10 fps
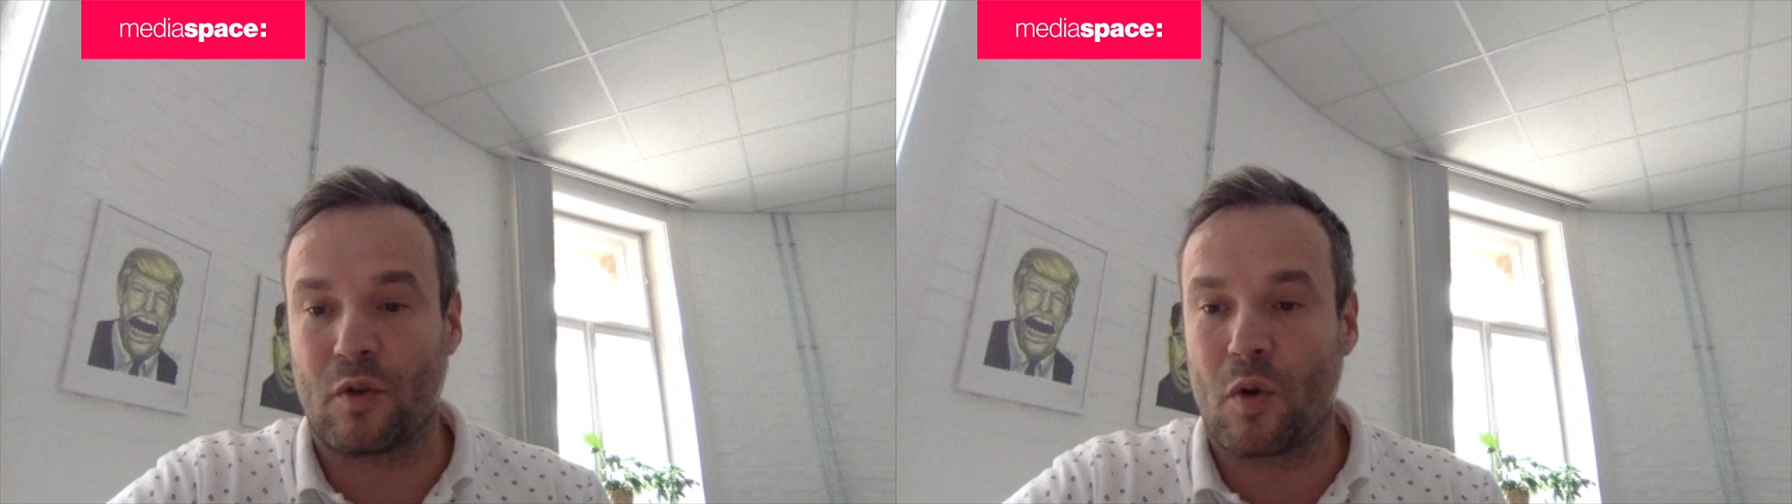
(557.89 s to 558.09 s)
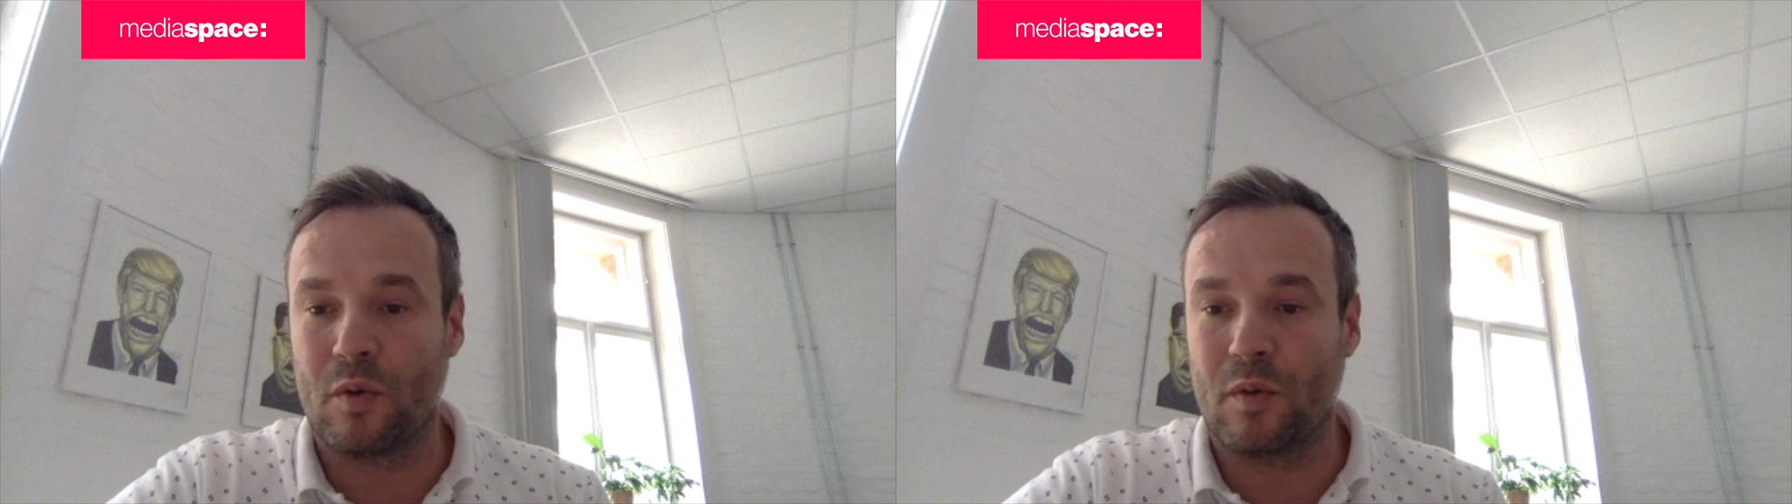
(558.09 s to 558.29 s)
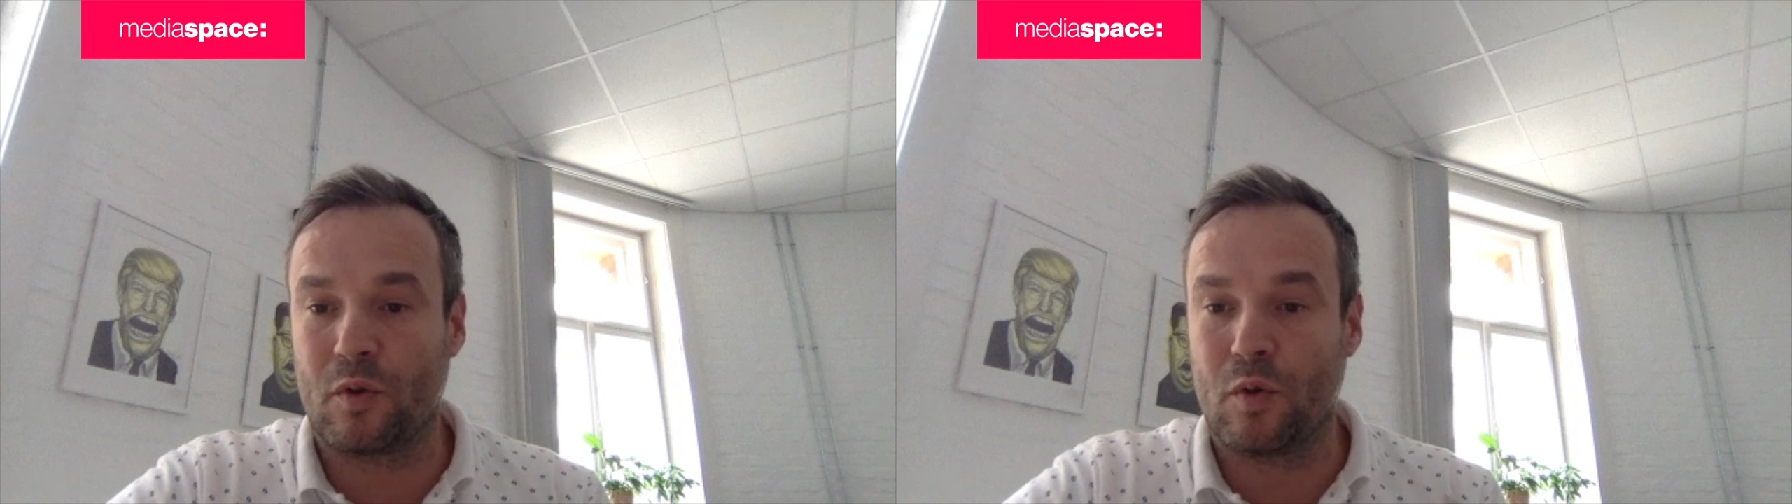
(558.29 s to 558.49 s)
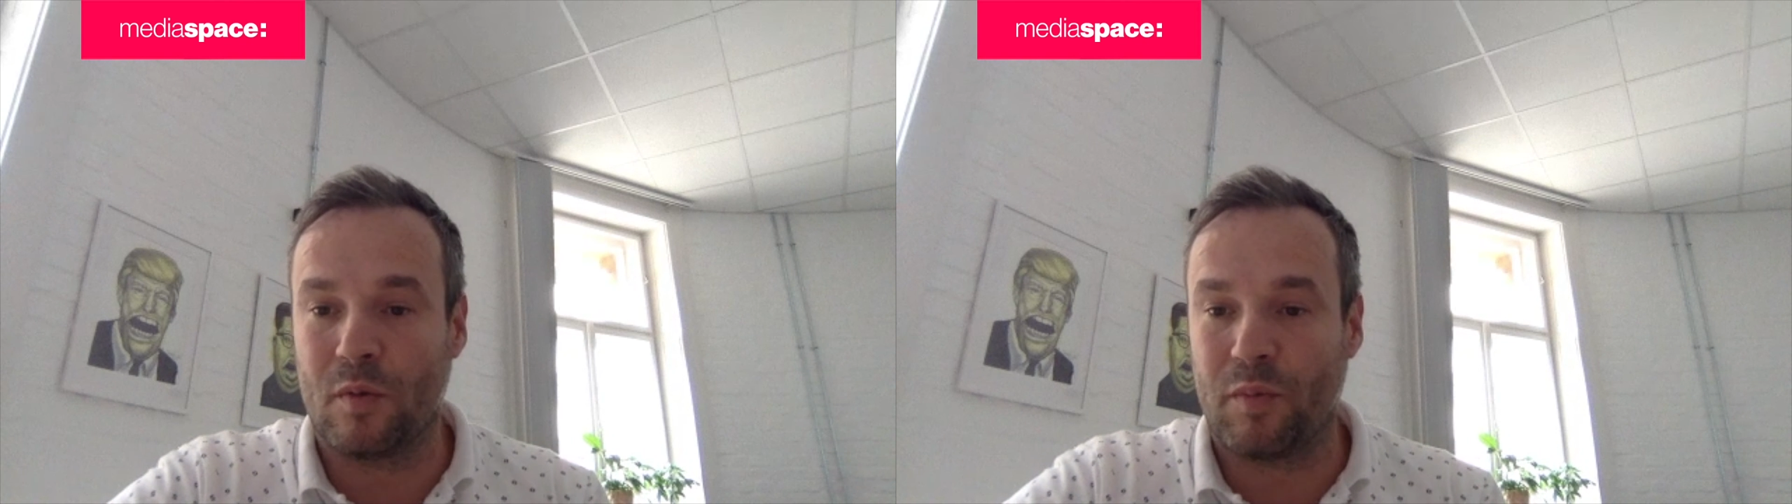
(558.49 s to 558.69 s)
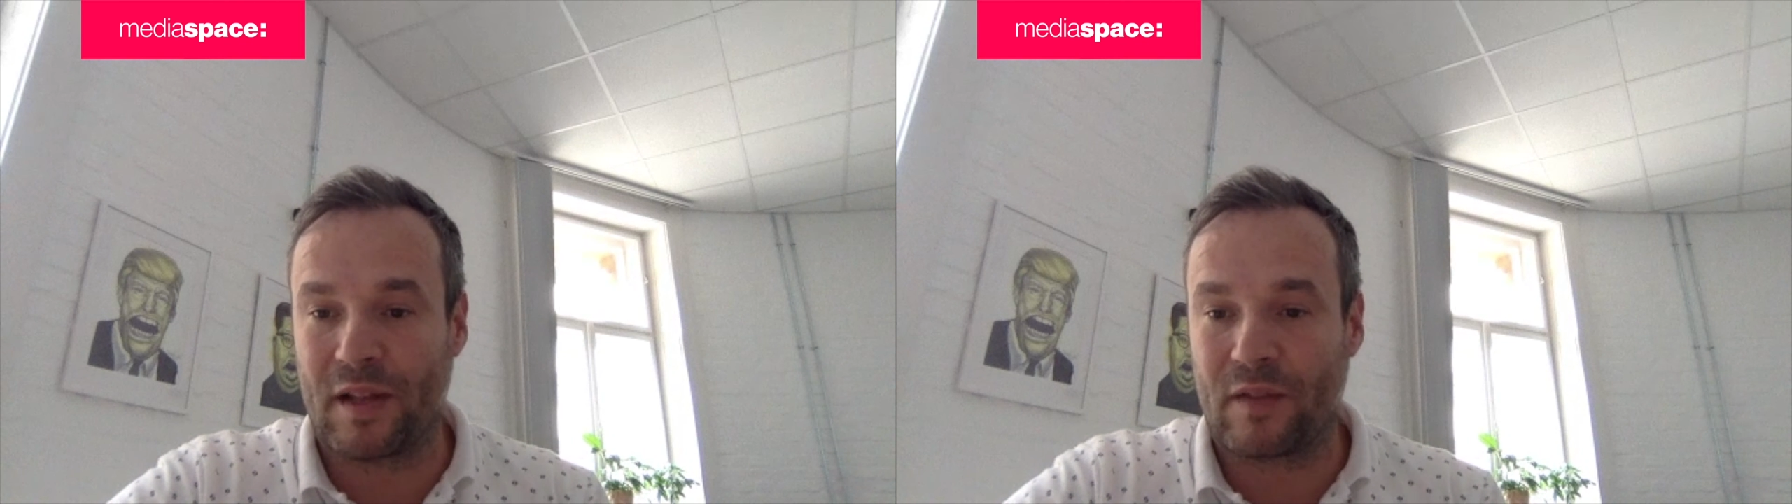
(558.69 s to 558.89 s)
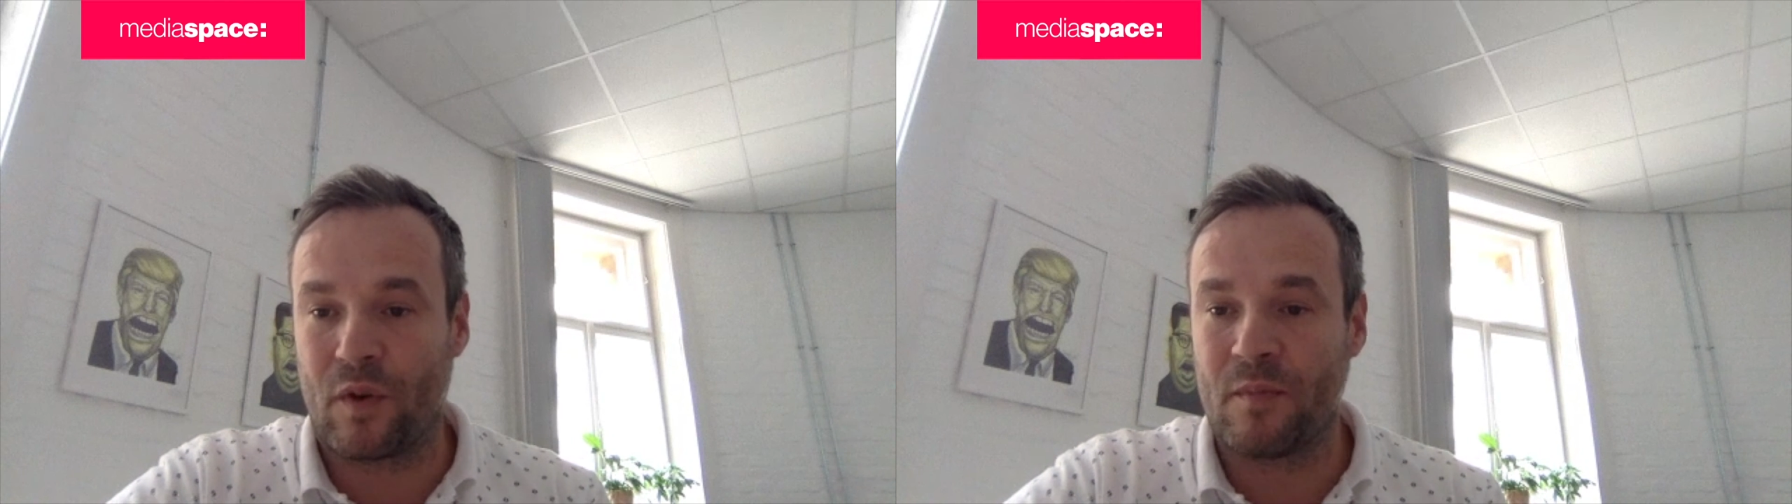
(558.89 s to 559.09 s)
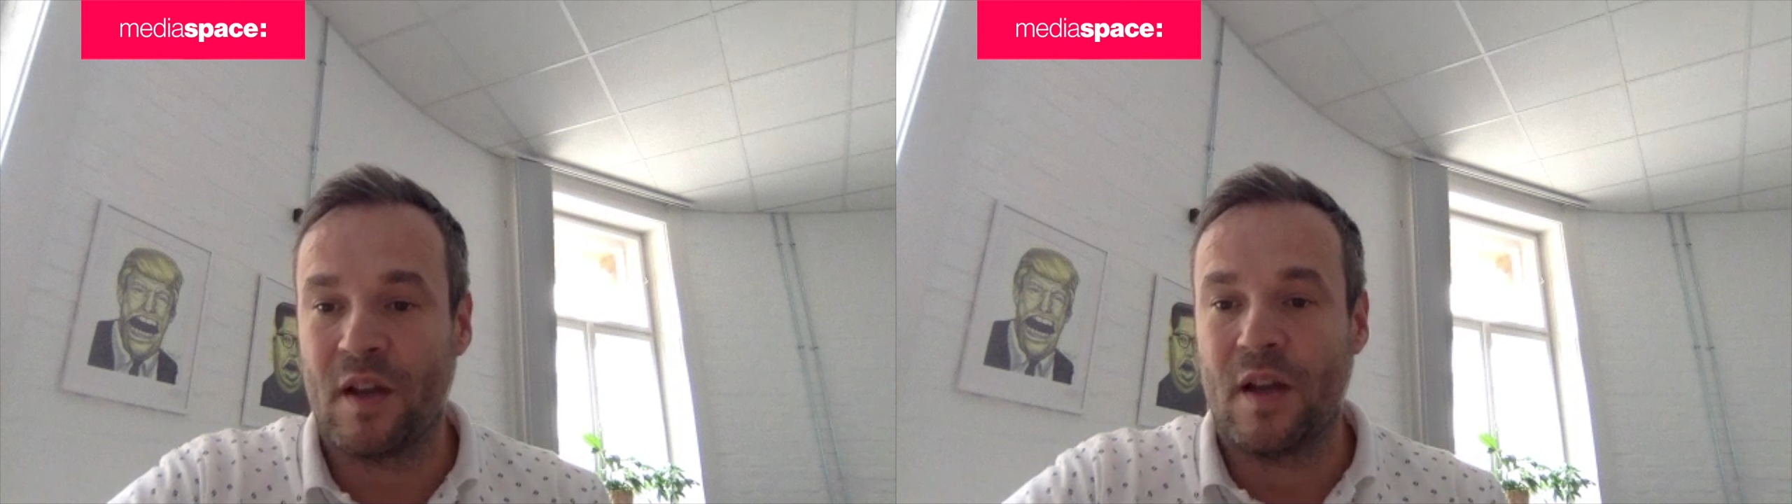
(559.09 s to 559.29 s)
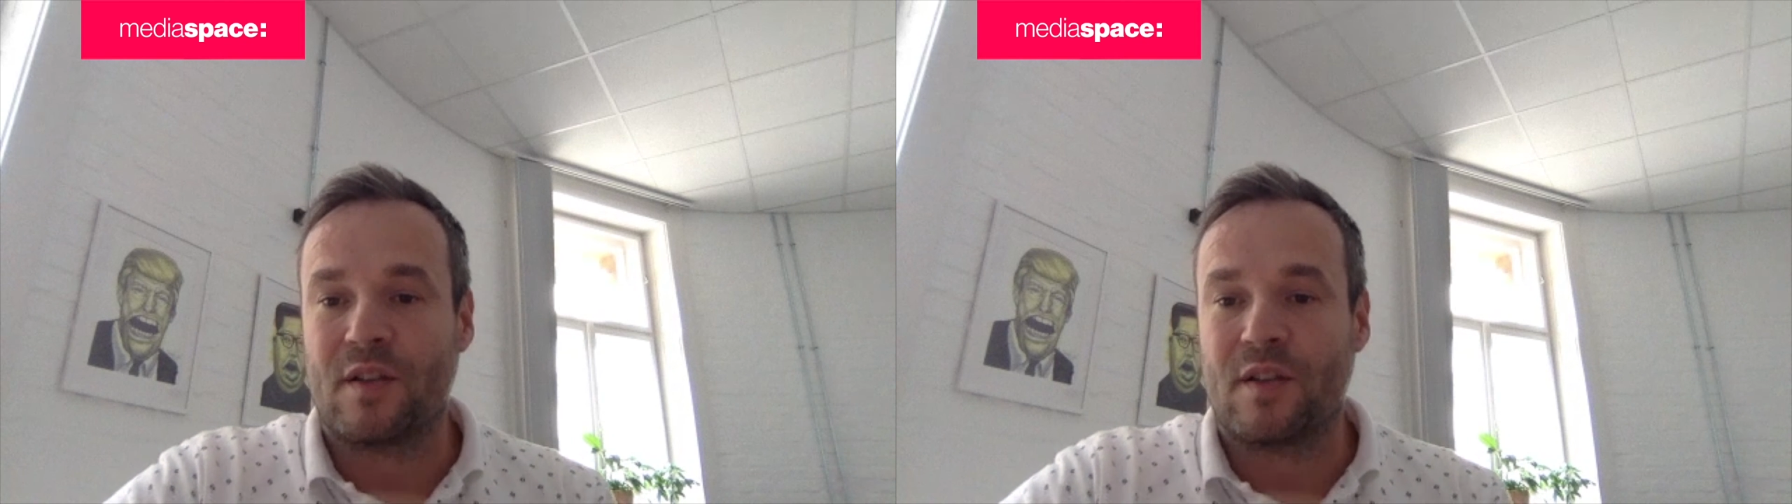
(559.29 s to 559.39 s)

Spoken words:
Google platform.